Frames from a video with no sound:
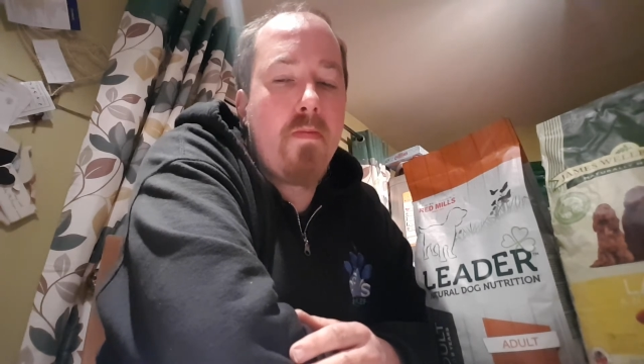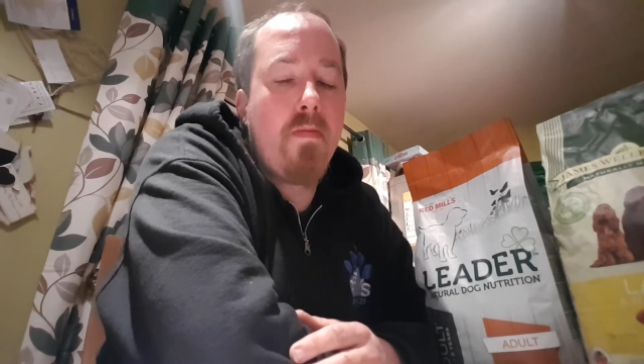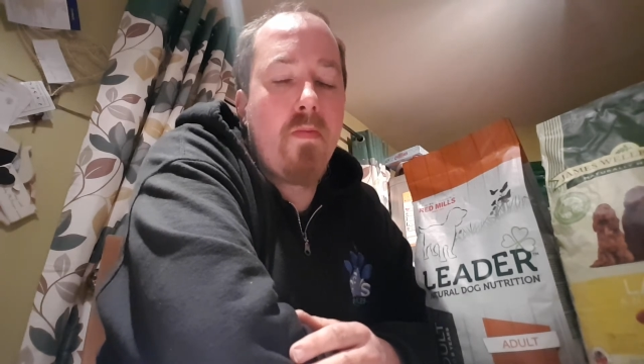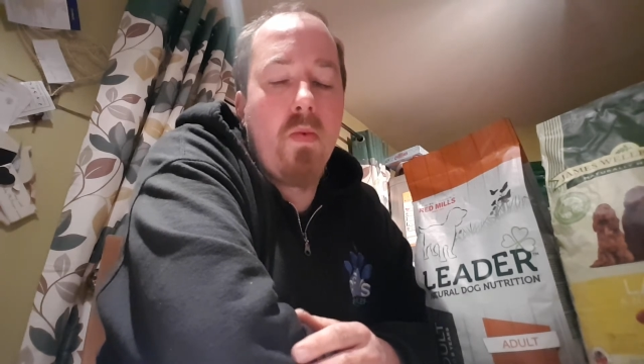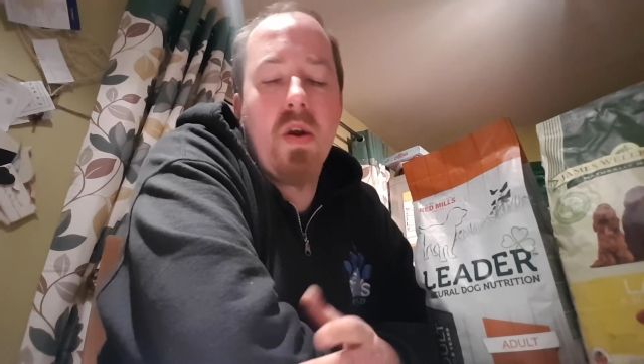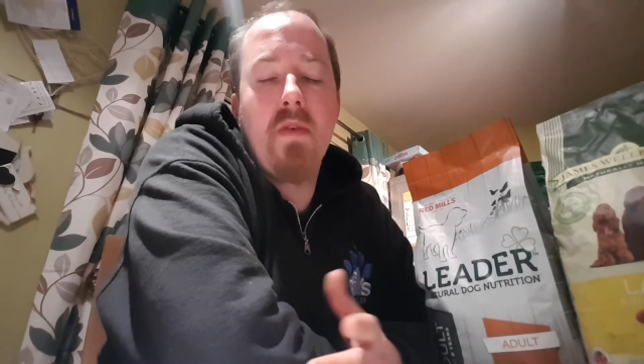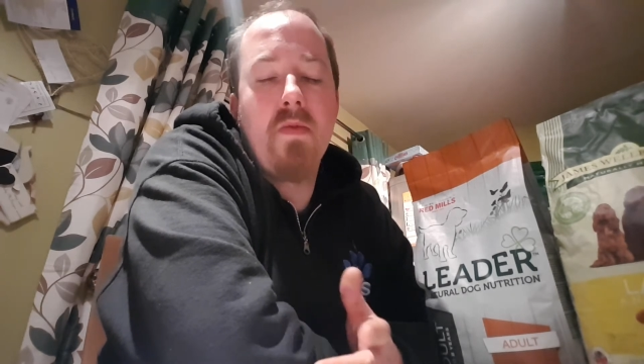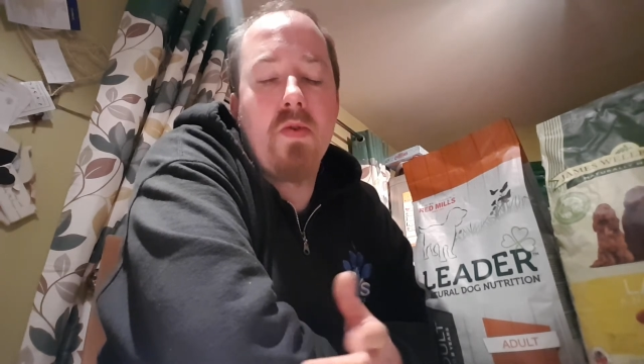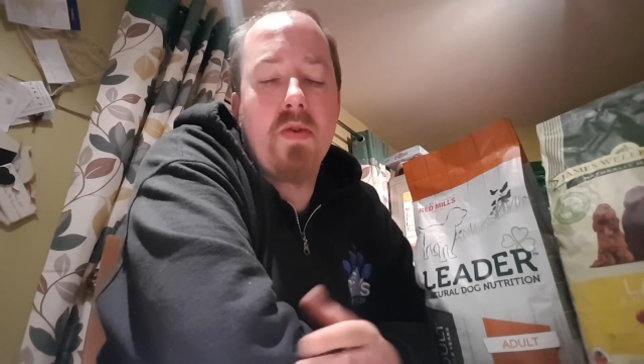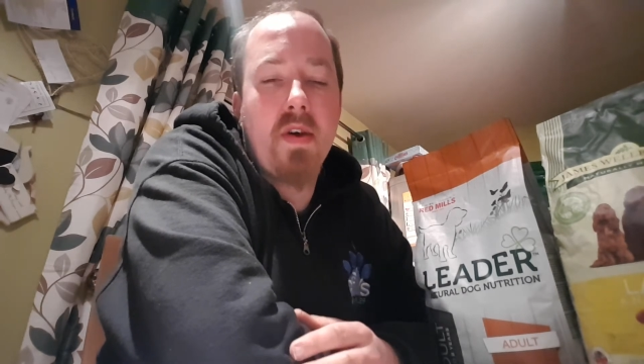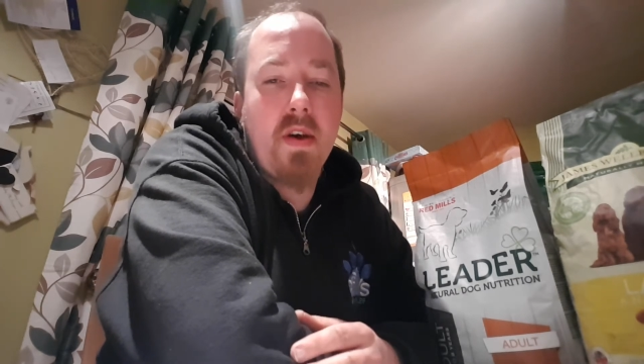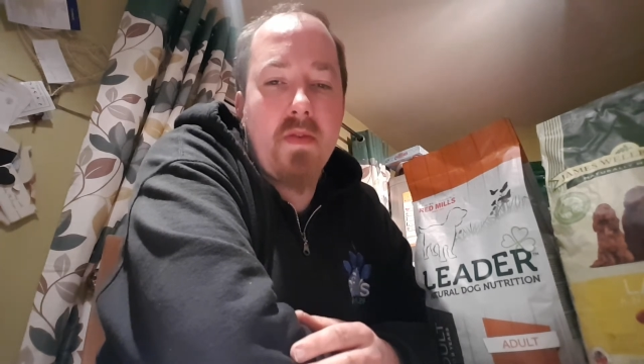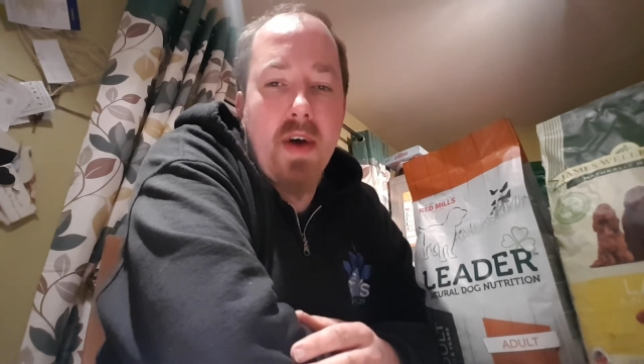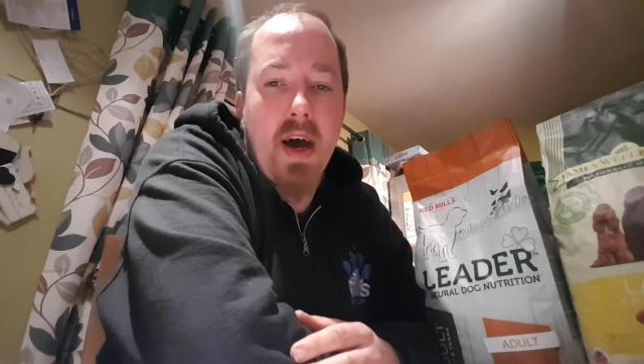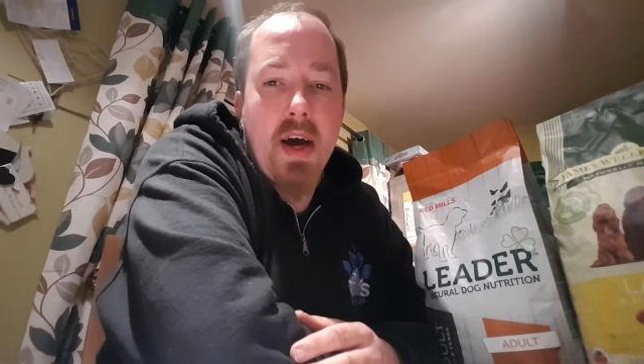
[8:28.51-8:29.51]
whenever you think
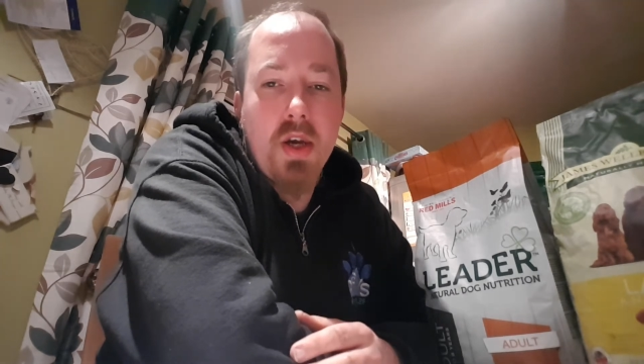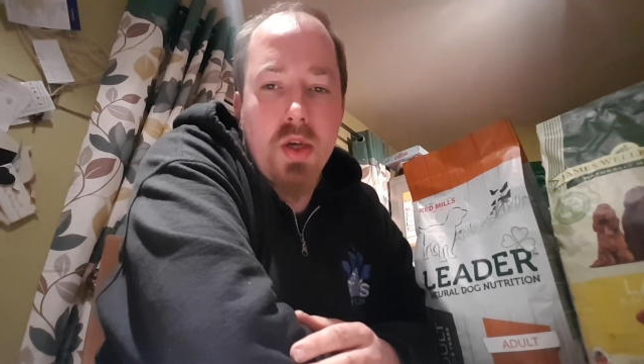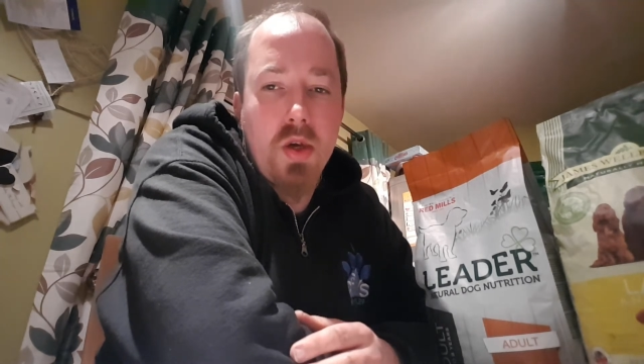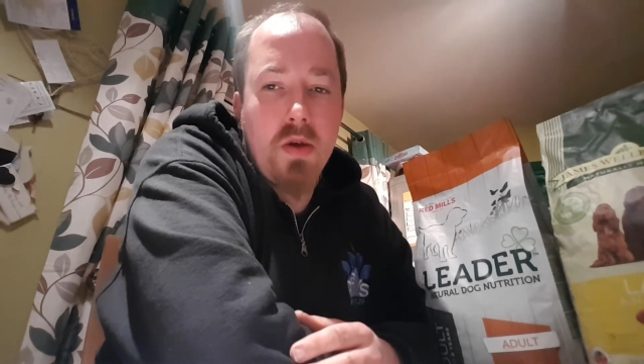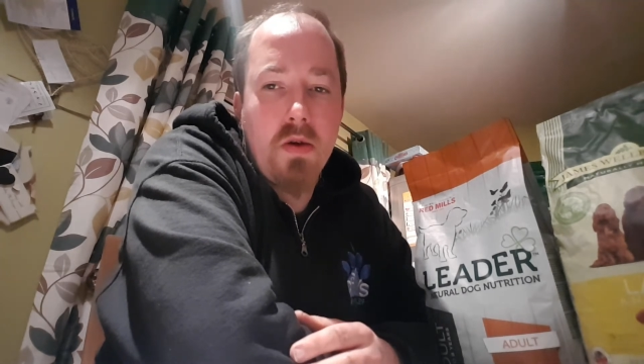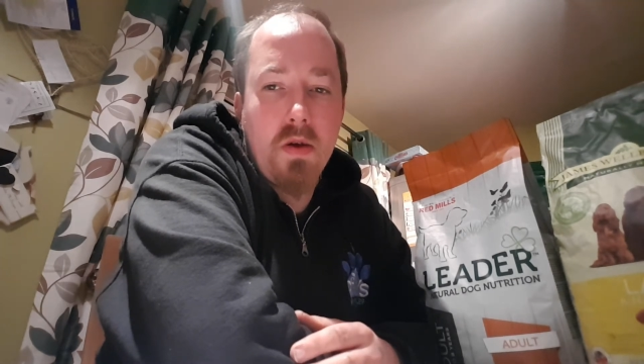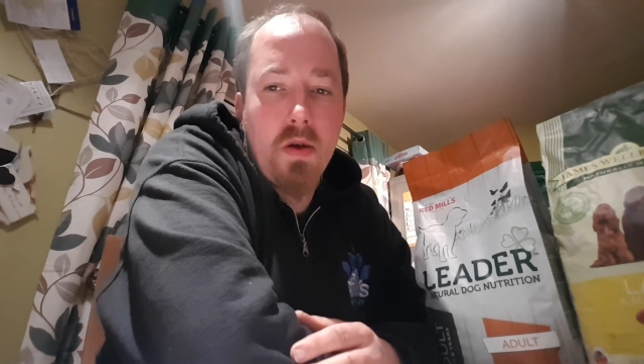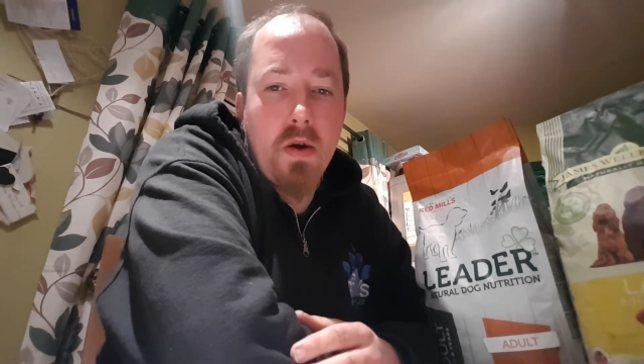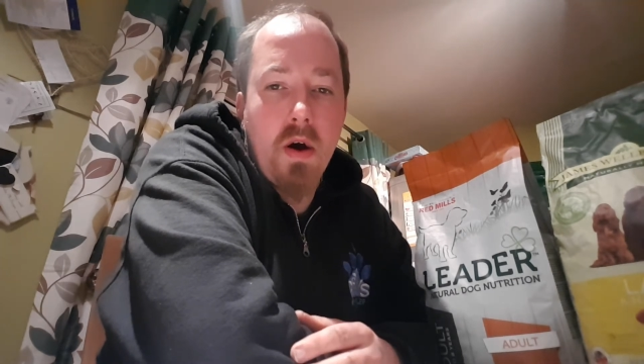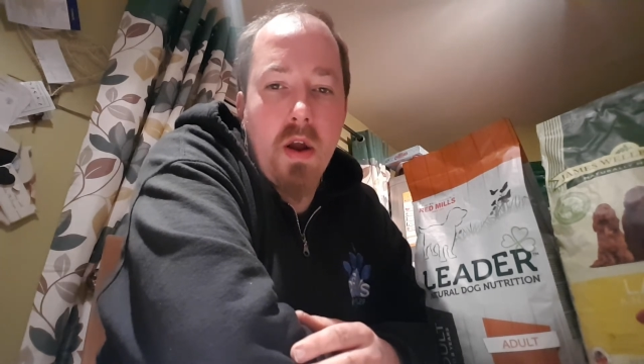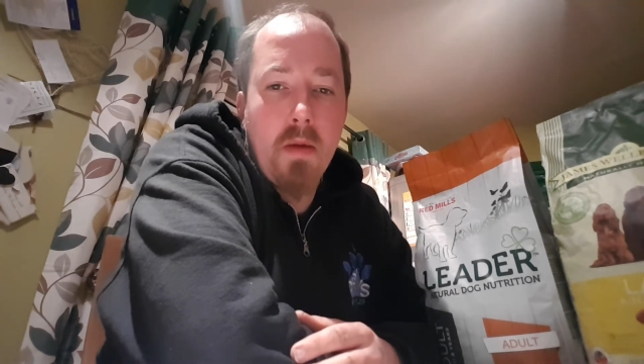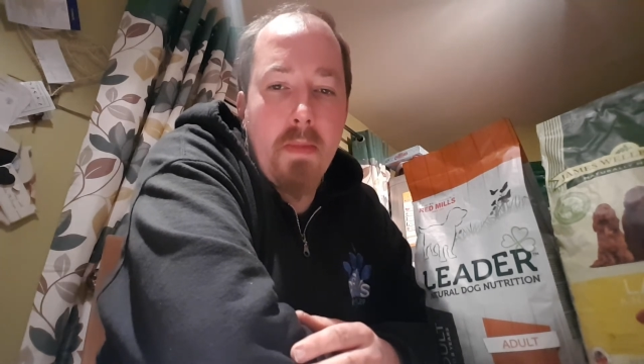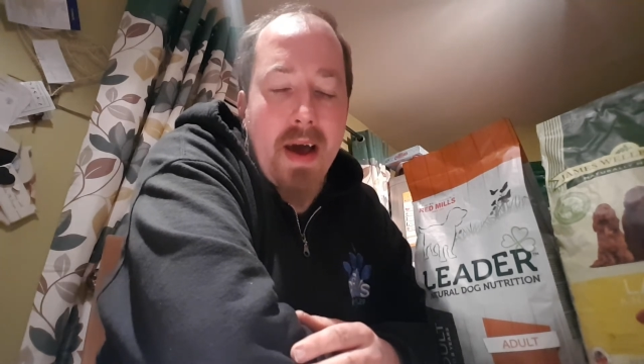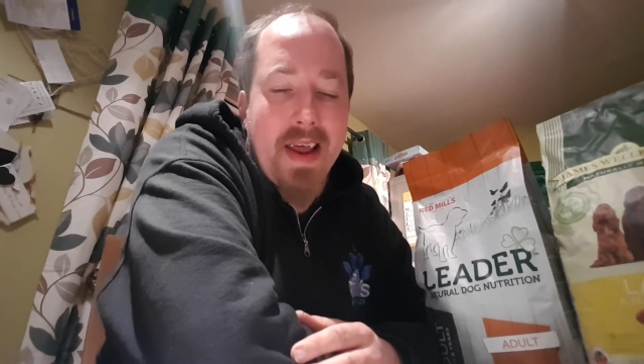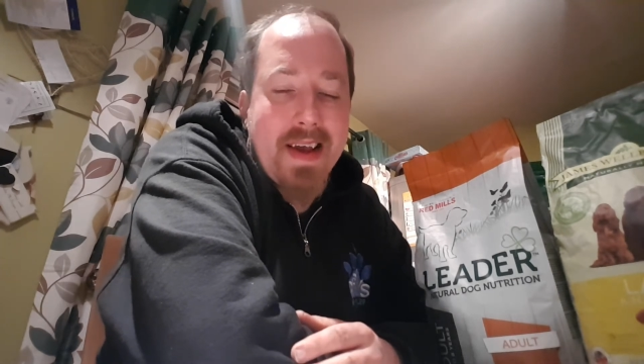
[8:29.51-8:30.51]
of ash, you
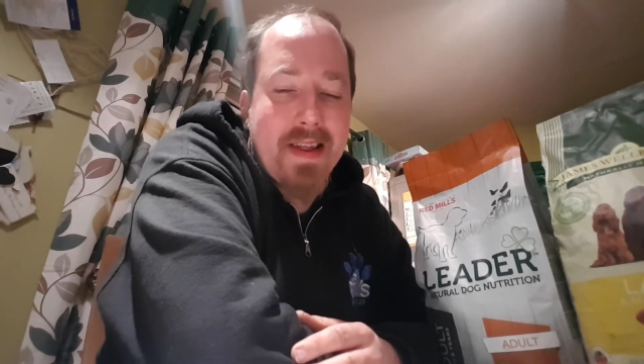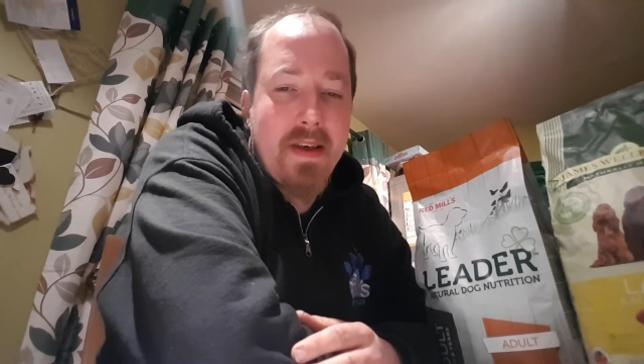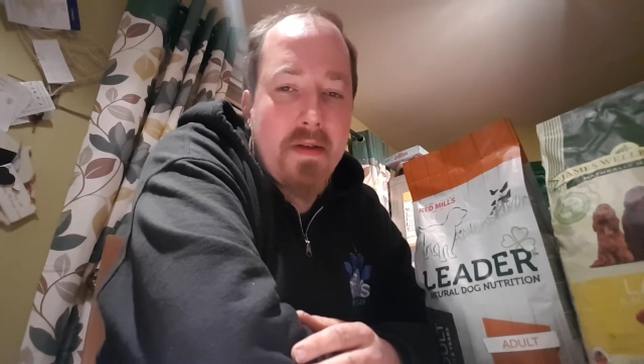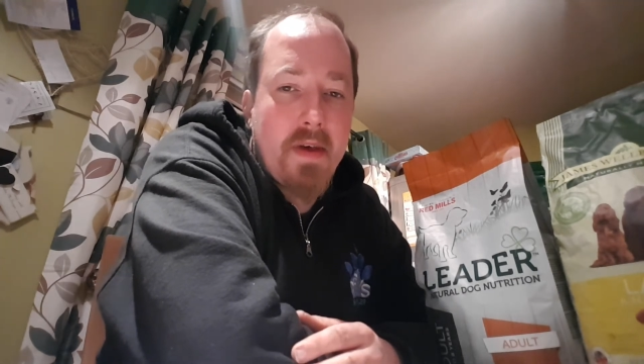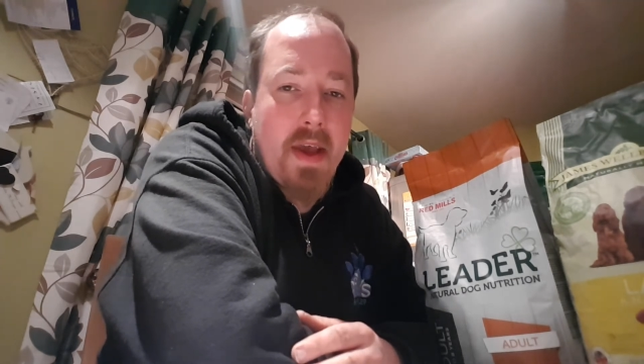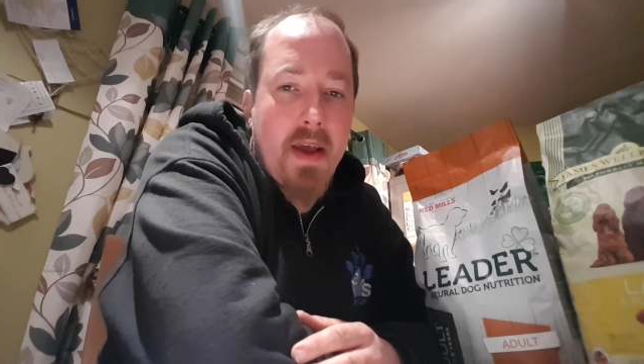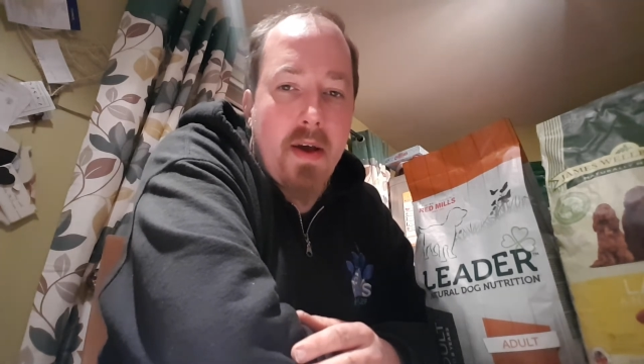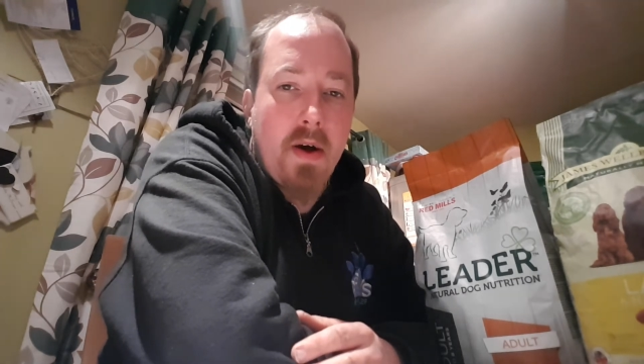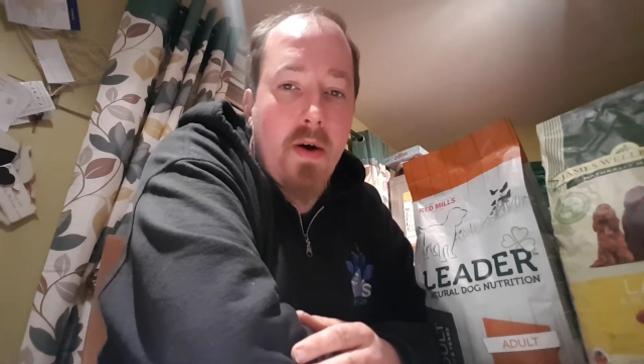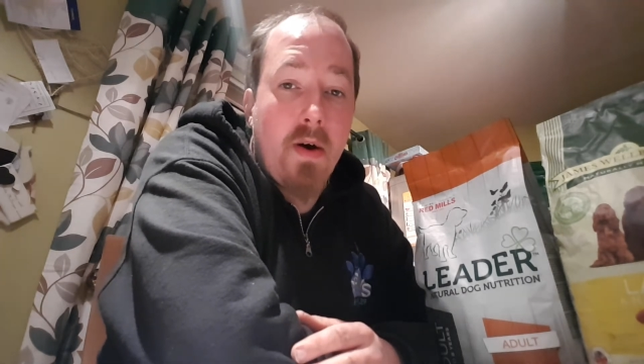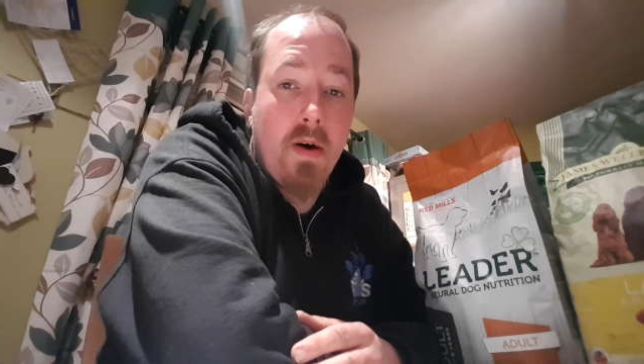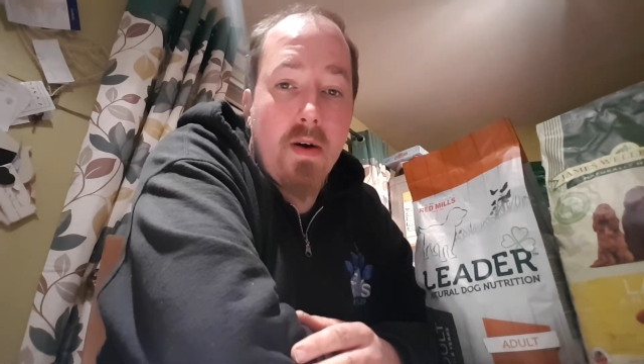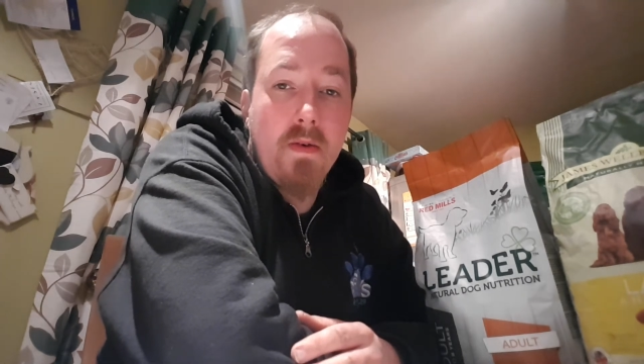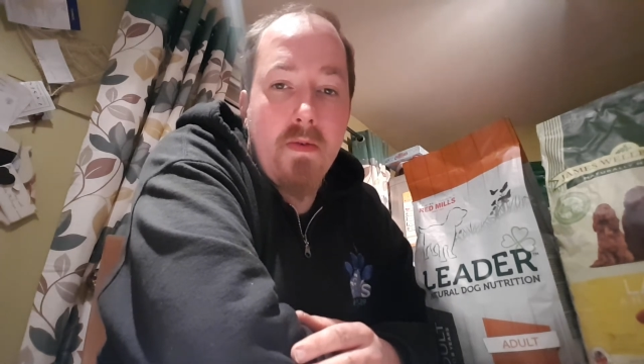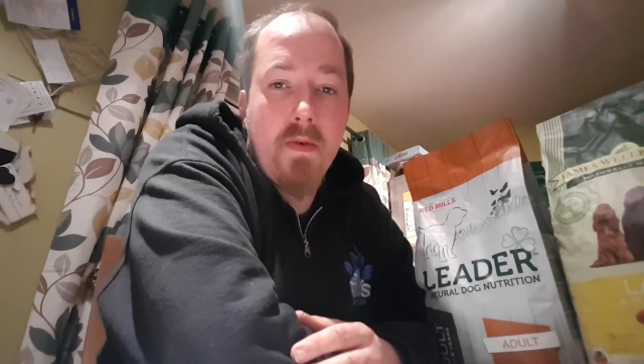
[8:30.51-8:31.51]
automatically think
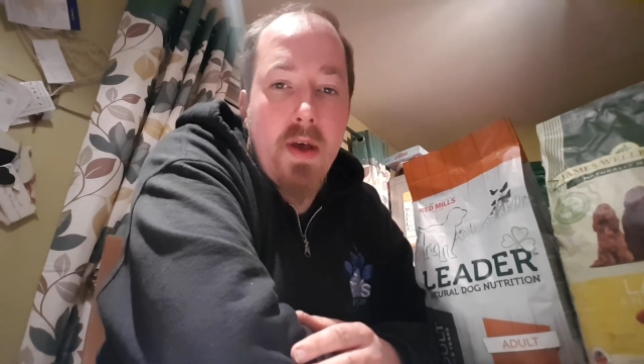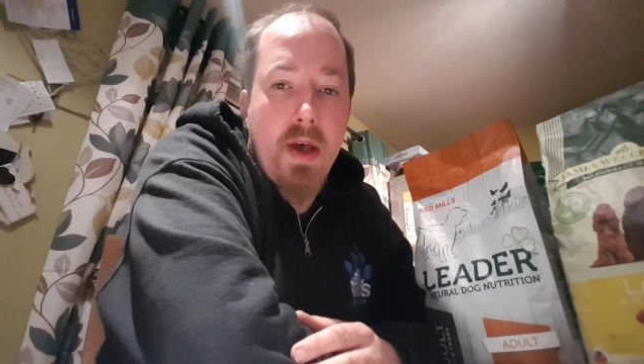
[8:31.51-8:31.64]
of